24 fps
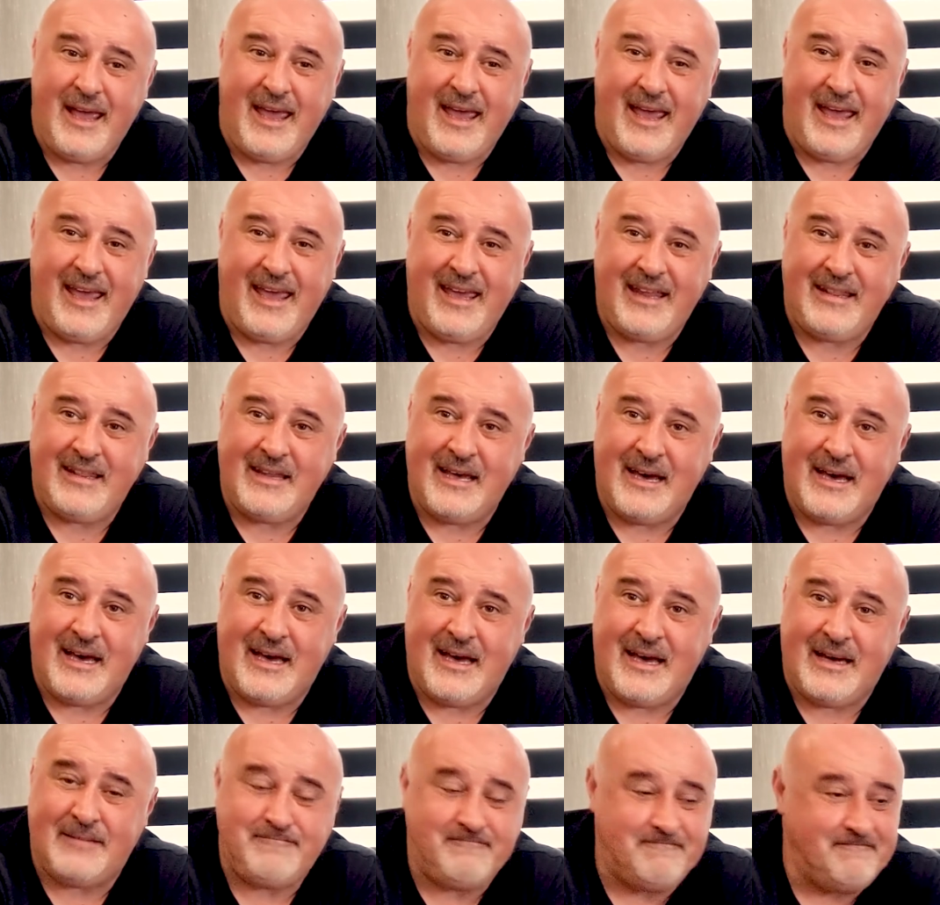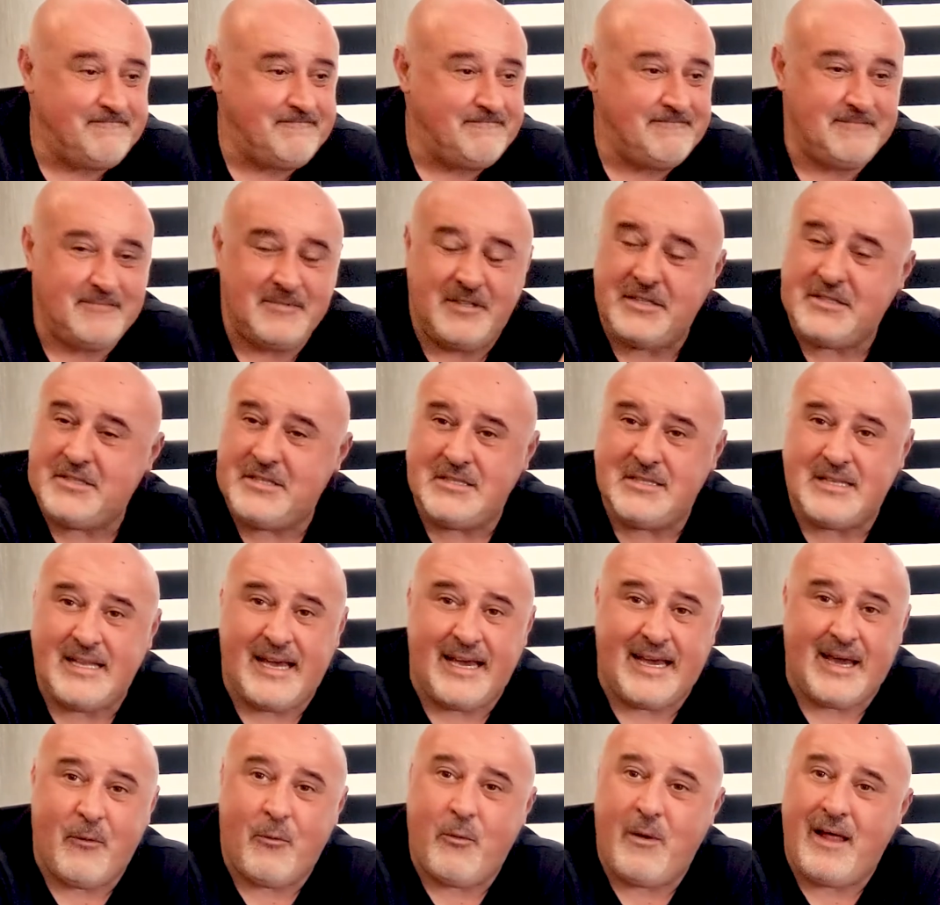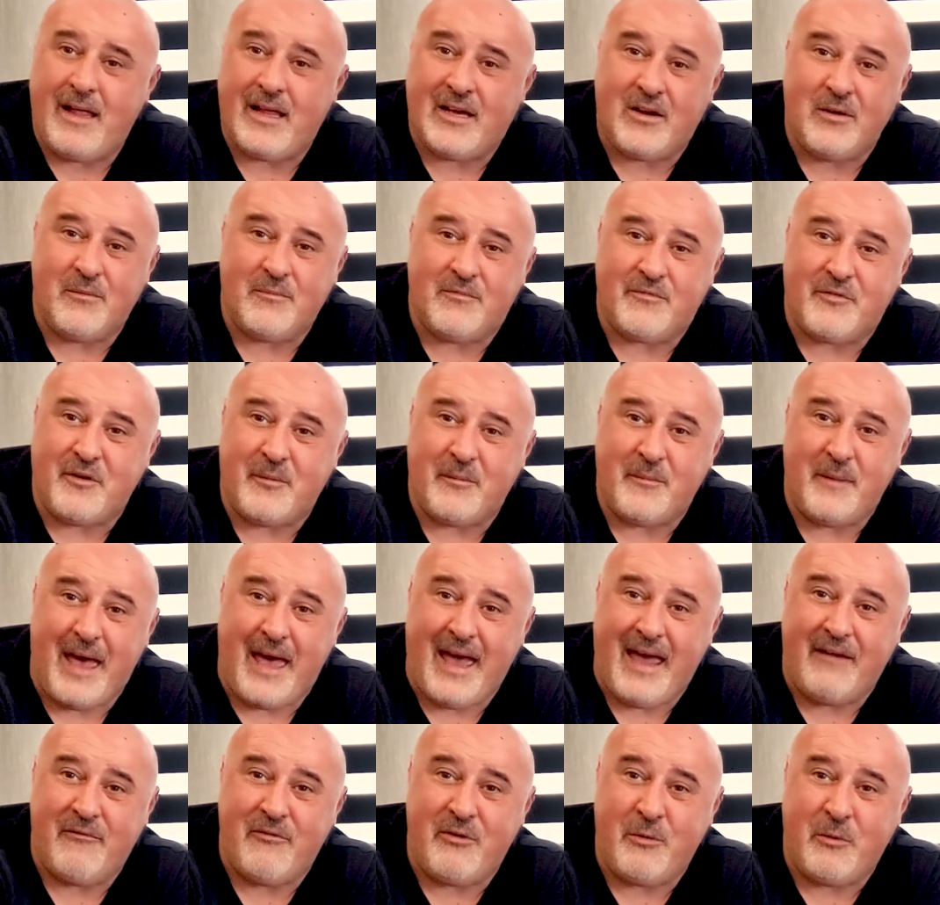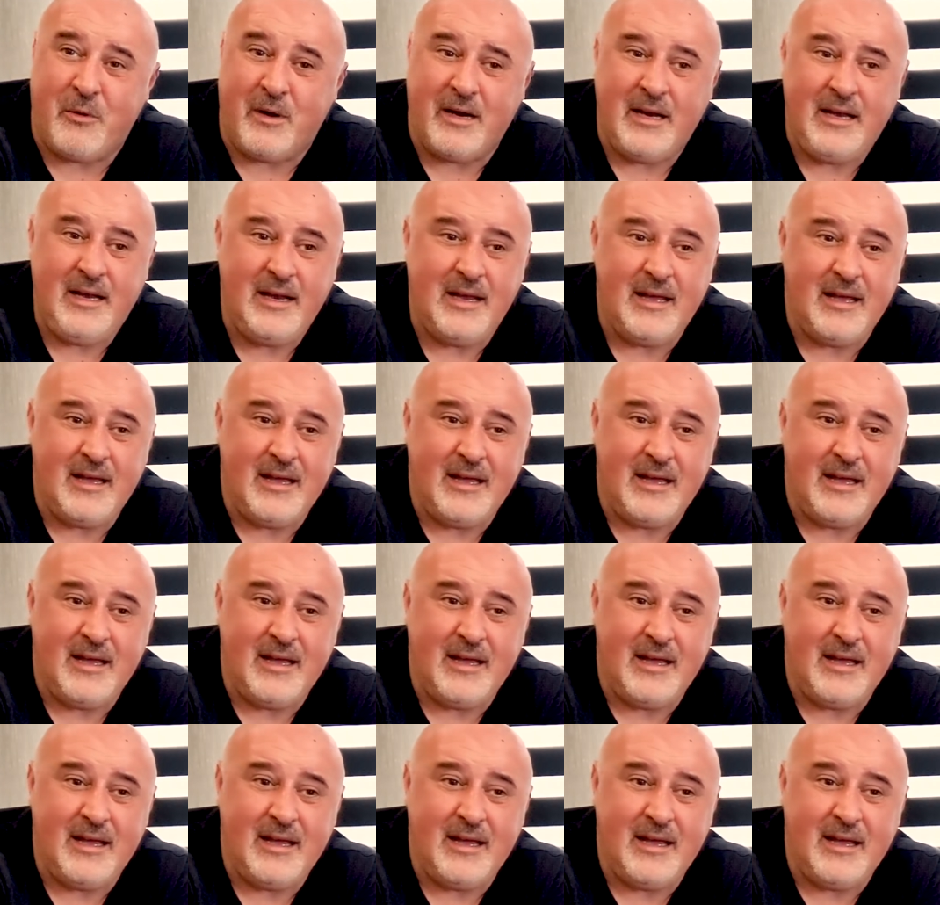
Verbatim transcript: and uh, this is like a welcome from everyone